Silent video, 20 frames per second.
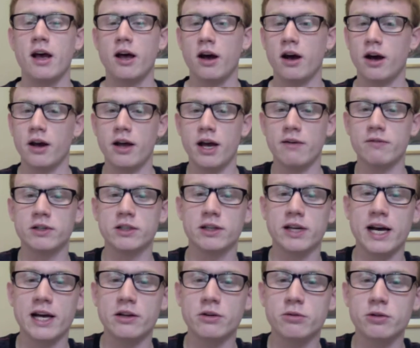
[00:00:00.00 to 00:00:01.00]
I haven't done
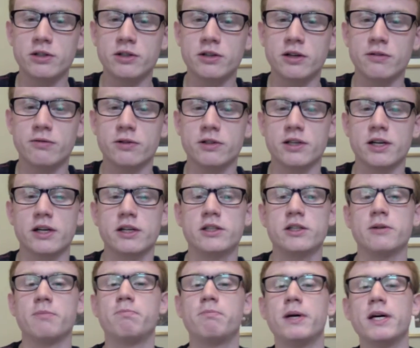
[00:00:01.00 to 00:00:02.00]
adequate enough
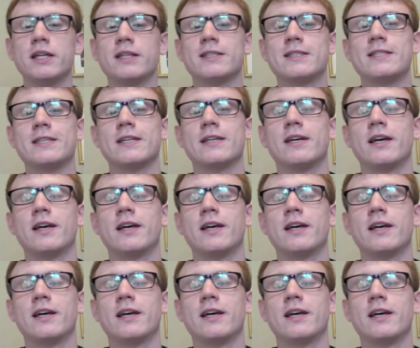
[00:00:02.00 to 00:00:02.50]
research, but